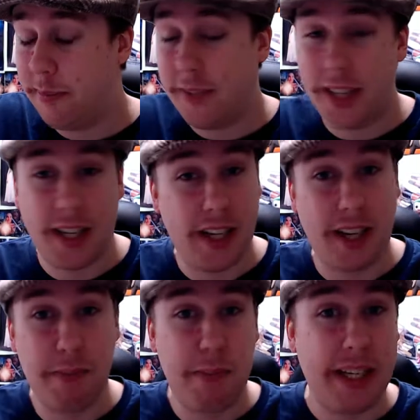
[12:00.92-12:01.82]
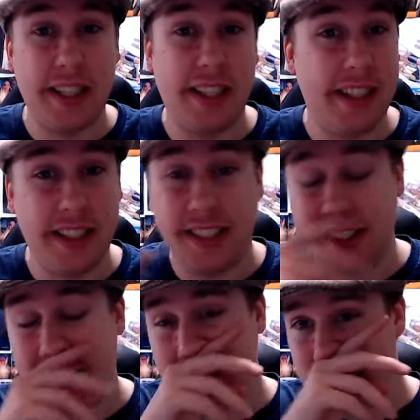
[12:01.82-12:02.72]

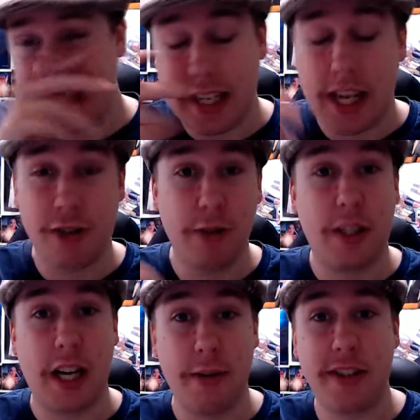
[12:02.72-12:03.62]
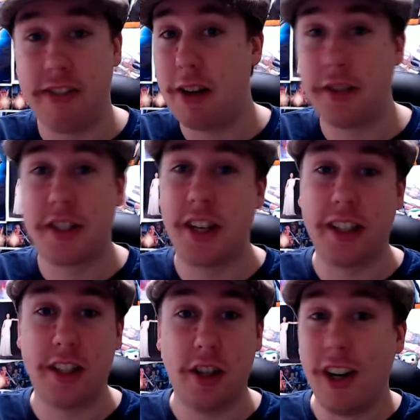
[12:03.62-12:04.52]
be an actual games developer's
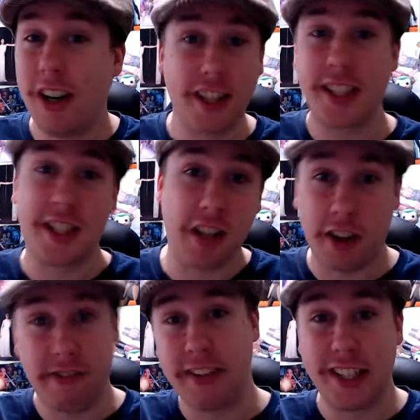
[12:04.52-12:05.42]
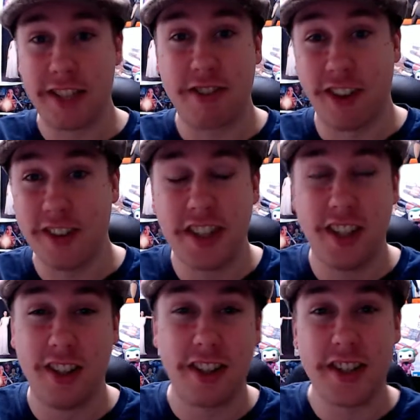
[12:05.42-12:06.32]
like, let's fingers crossed that
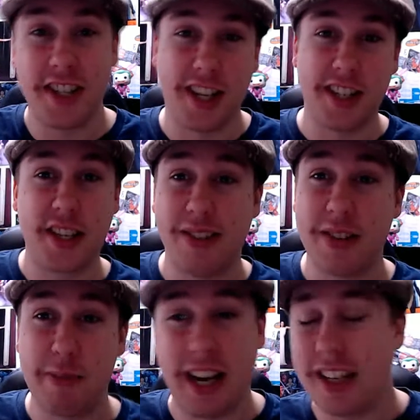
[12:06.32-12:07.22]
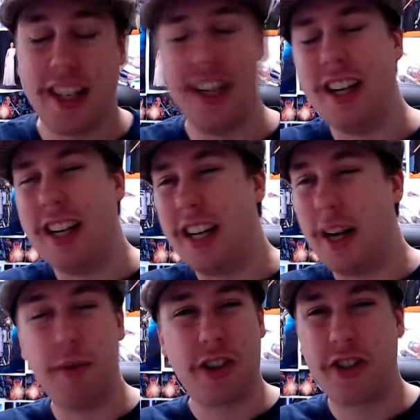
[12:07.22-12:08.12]
LucasArts comes back.
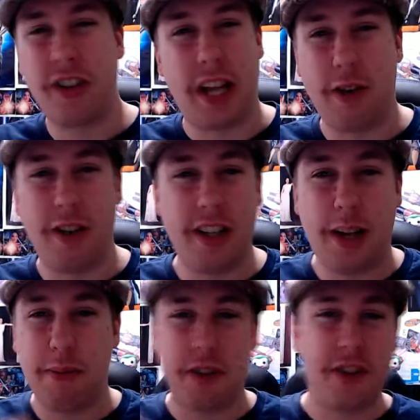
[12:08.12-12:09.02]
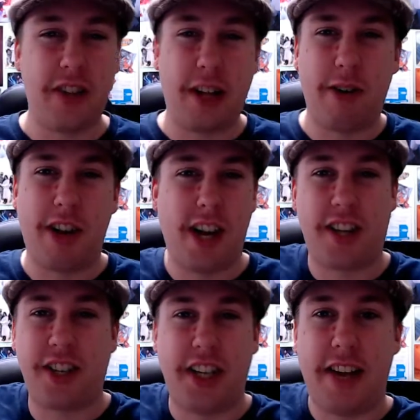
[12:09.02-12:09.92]
I'm not sure that will
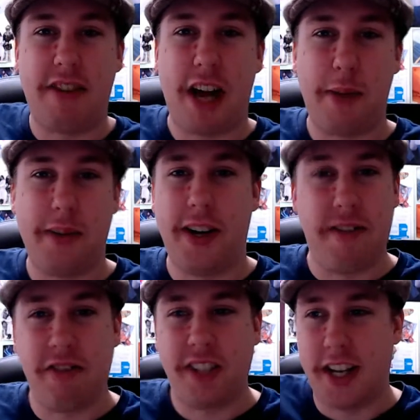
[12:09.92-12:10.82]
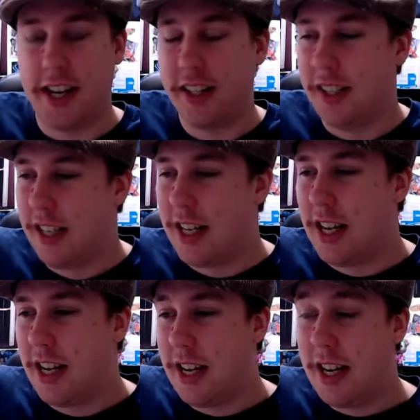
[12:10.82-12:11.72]
actually ever happen ever again.
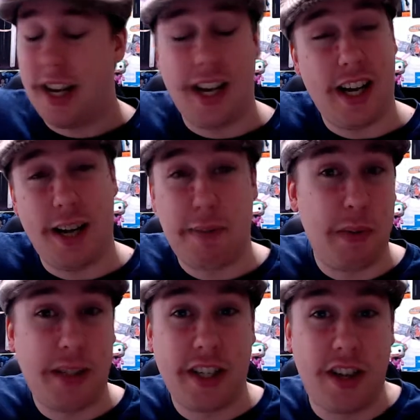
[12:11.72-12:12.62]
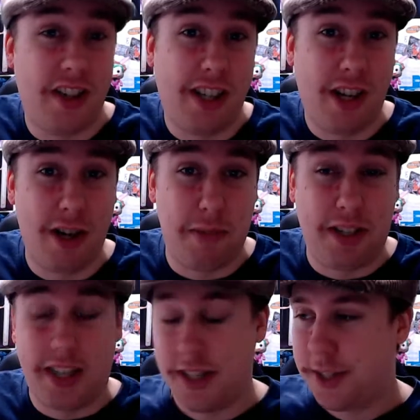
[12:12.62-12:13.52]
But we can only hope, I
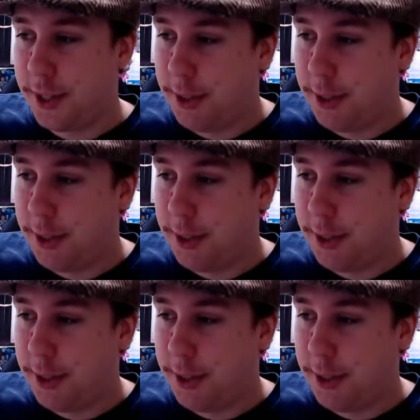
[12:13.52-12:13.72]
guess.